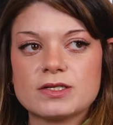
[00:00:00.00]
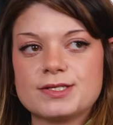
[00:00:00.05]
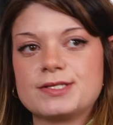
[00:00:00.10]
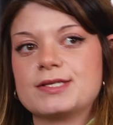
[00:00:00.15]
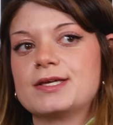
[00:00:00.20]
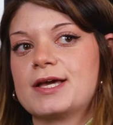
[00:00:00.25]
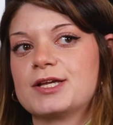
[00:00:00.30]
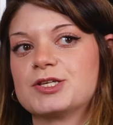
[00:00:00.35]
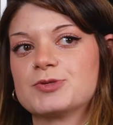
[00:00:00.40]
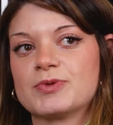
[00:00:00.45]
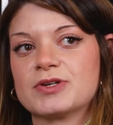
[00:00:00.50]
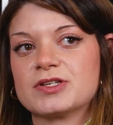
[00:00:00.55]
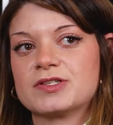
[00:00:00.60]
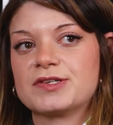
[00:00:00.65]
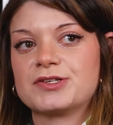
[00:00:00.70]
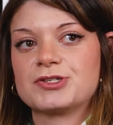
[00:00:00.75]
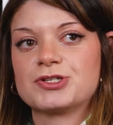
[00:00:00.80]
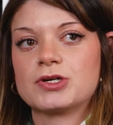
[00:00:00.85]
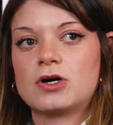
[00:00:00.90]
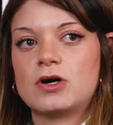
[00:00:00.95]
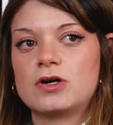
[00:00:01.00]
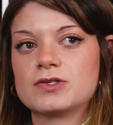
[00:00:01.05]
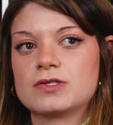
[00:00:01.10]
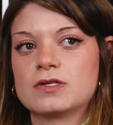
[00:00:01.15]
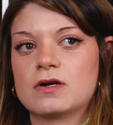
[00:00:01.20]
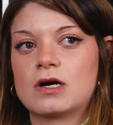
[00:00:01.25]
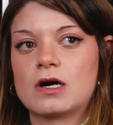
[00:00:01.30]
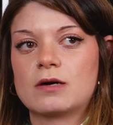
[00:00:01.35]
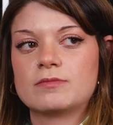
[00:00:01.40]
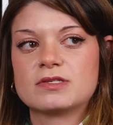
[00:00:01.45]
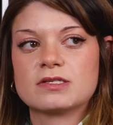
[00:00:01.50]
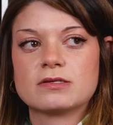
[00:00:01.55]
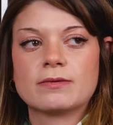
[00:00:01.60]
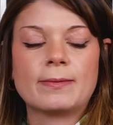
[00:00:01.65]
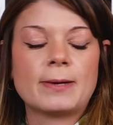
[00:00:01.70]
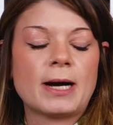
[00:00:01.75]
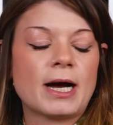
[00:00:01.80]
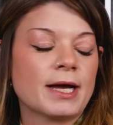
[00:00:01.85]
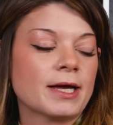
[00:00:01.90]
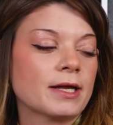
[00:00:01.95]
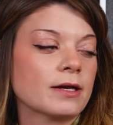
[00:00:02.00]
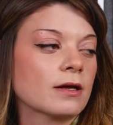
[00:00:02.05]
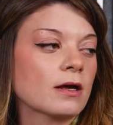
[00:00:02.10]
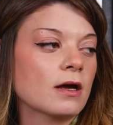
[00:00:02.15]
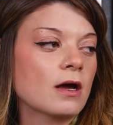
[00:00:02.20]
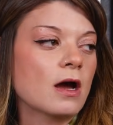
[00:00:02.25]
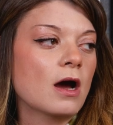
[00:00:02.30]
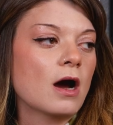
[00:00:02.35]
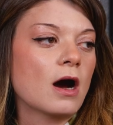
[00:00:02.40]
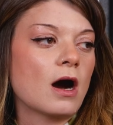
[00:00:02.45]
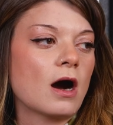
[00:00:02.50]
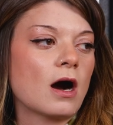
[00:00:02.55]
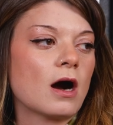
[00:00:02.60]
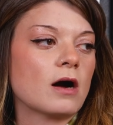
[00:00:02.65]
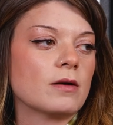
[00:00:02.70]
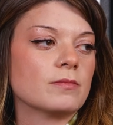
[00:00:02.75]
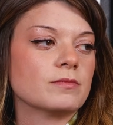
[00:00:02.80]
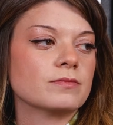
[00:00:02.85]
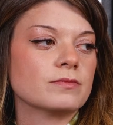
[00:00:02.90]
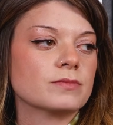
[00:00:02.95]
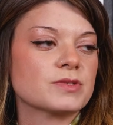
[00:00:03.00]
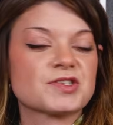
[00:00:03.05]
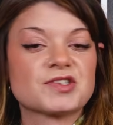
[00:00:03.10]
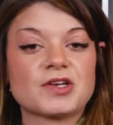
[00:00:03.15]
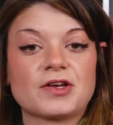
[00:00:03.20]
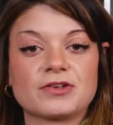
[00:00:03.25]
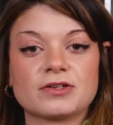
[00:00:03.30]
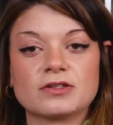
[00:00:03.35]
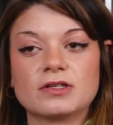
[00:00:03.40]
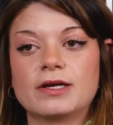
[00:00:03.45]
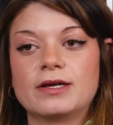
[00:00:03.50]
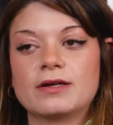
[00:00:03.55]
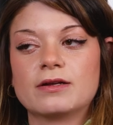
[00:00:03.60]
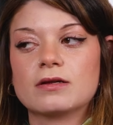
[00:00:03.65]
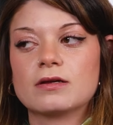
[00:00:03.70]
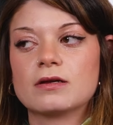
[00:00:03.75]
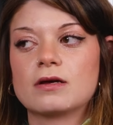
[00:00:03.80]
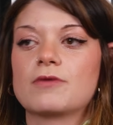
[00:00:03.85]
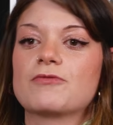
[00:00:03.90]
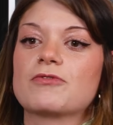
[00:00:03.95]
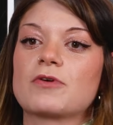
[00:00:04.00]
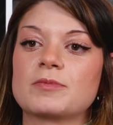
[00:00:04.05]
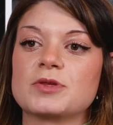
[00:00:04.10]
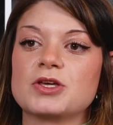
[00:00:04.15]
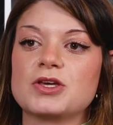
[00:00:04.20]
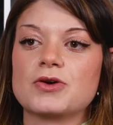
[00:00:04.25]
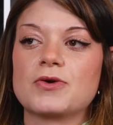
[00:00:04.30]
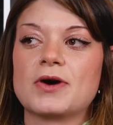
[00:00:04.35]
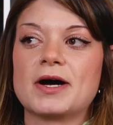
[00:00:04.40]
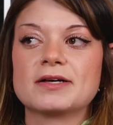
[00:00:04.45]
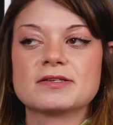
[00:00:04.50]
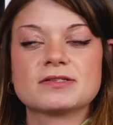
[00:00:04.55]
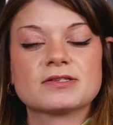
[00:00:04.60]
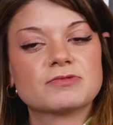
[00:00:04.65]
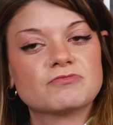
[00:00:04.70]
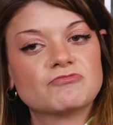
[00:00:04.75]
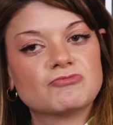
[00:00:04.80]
CH Precision also comes to mind. Sutherland from the US,